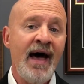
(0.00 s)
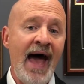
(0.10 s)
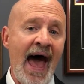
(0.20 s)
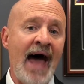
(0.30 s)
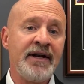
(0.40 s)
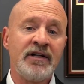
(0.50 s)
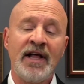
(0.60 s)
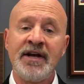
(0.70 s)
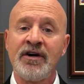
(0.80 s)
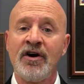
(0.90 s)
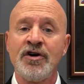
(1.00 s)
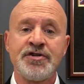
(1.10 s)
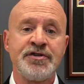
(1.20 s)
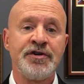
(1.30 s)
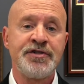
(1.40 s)
at
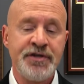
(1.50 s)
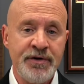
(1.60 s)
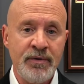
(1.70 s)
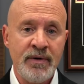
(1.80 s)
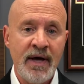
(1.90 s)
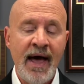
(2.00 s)
GlennKirshner2.